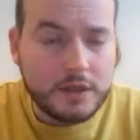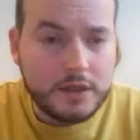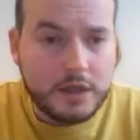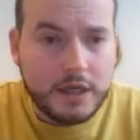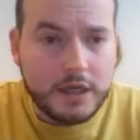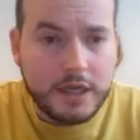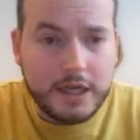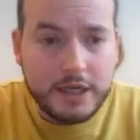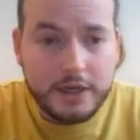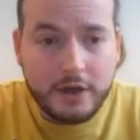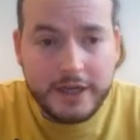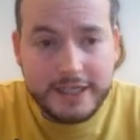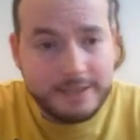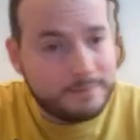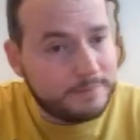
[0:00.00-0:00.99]

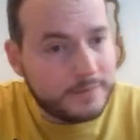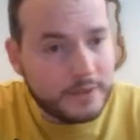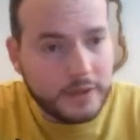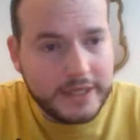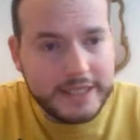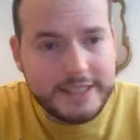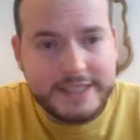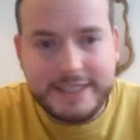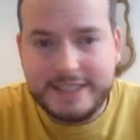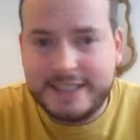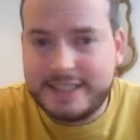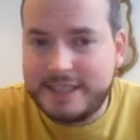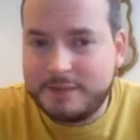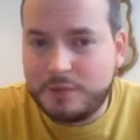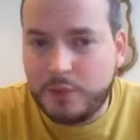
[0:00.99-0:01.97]
knight
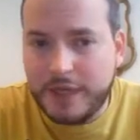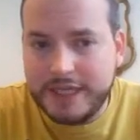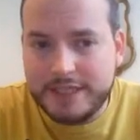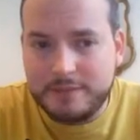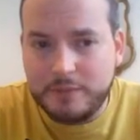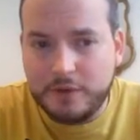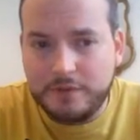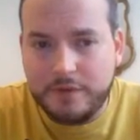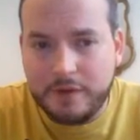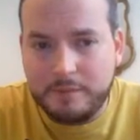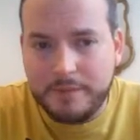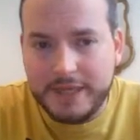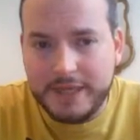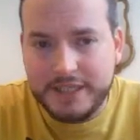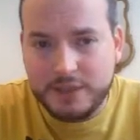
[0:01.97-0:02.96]
c6. Seems weird to move a
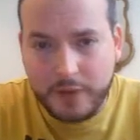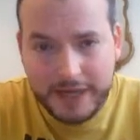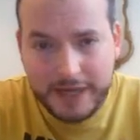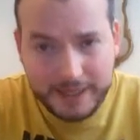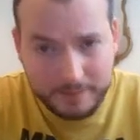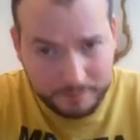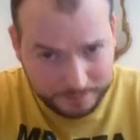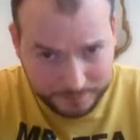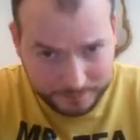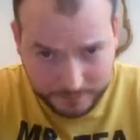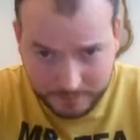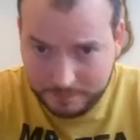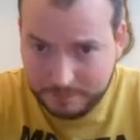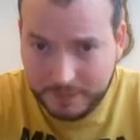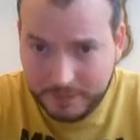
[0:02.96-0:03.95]
piece away,
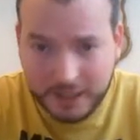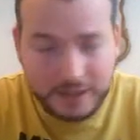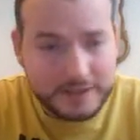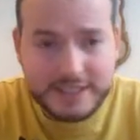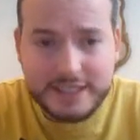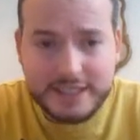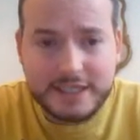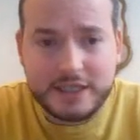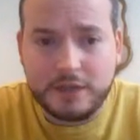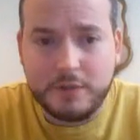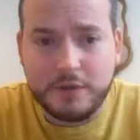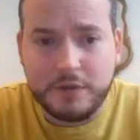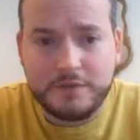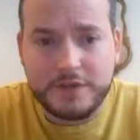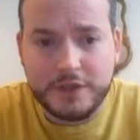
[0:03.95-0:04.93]
but this is a good
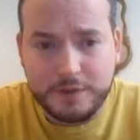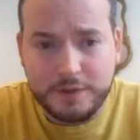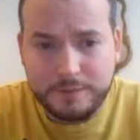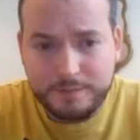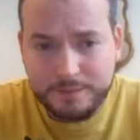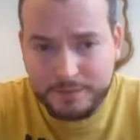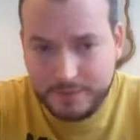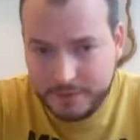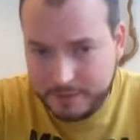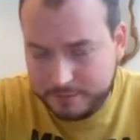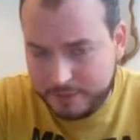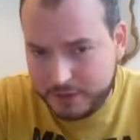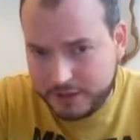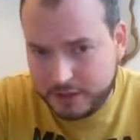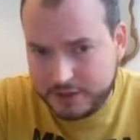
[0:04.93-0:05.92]
move too.
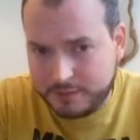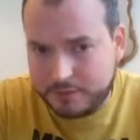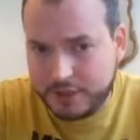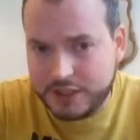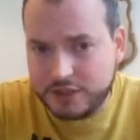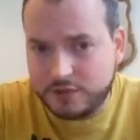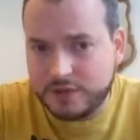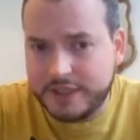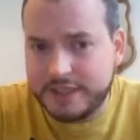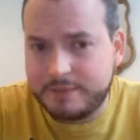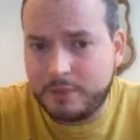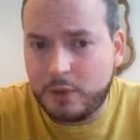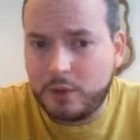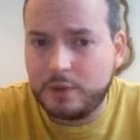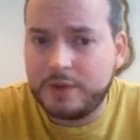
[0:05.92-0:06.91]
Puts lots of pressure on this
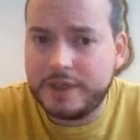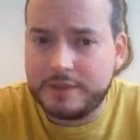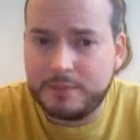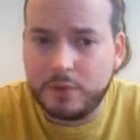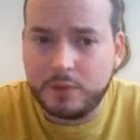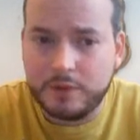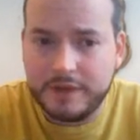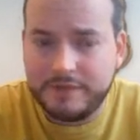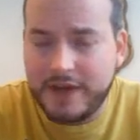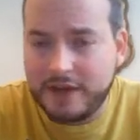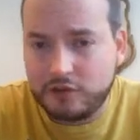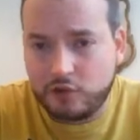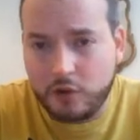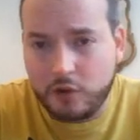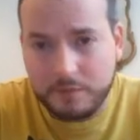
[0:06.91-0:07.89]
pawn. This pawn, if
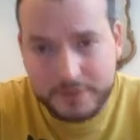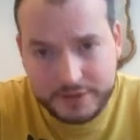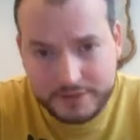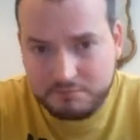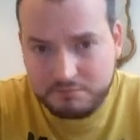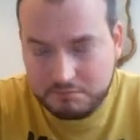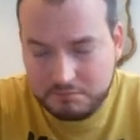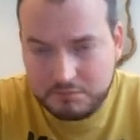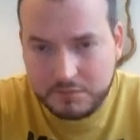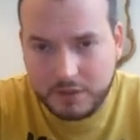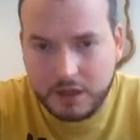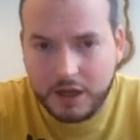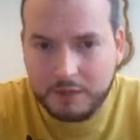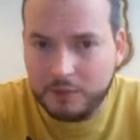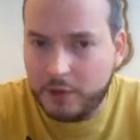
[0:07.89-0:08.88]
that drops,
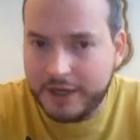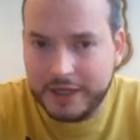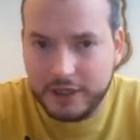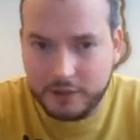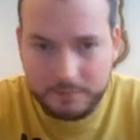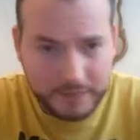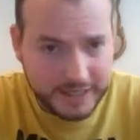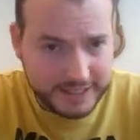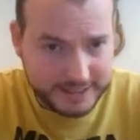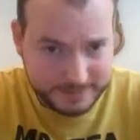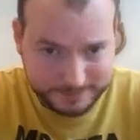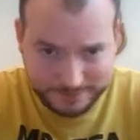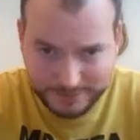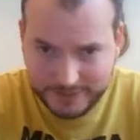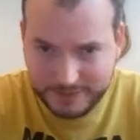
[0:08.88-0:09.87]
I'm not in a good place.
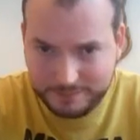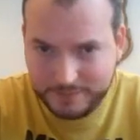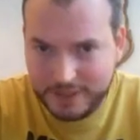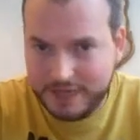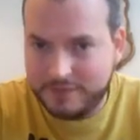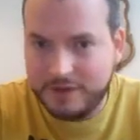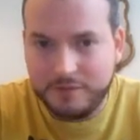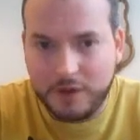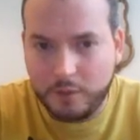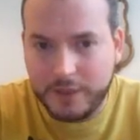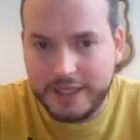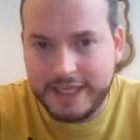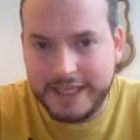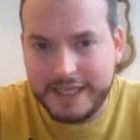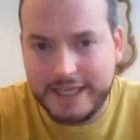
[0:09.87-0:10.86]
Even if I
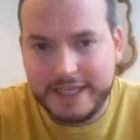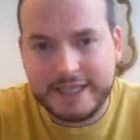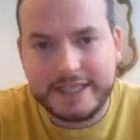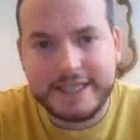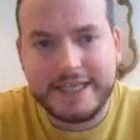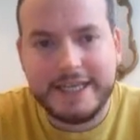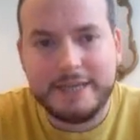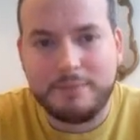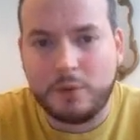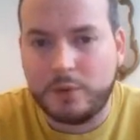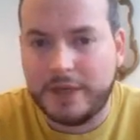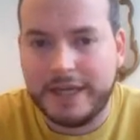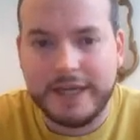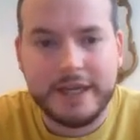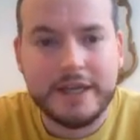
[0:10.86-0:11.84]
win the e
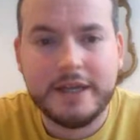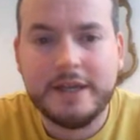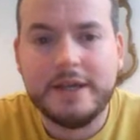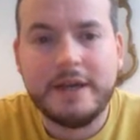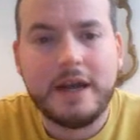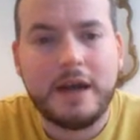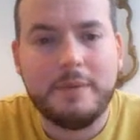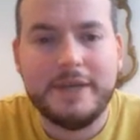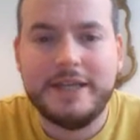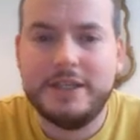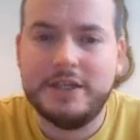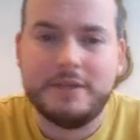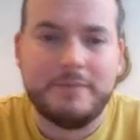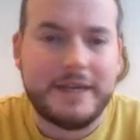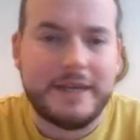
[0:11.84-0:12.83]
pawn here, I mean,
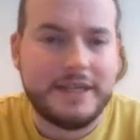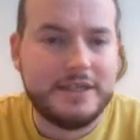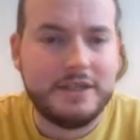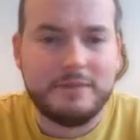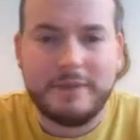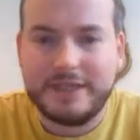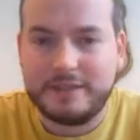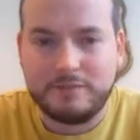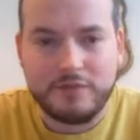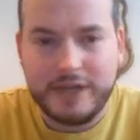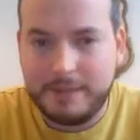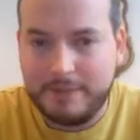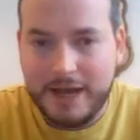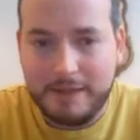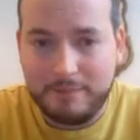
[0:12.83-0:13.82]
you can make some really
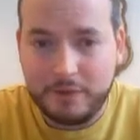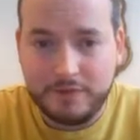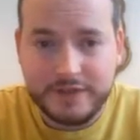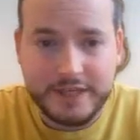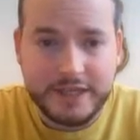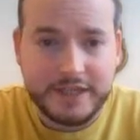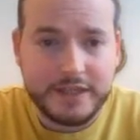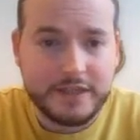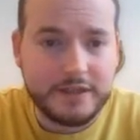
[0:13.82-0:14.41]
bad moves here.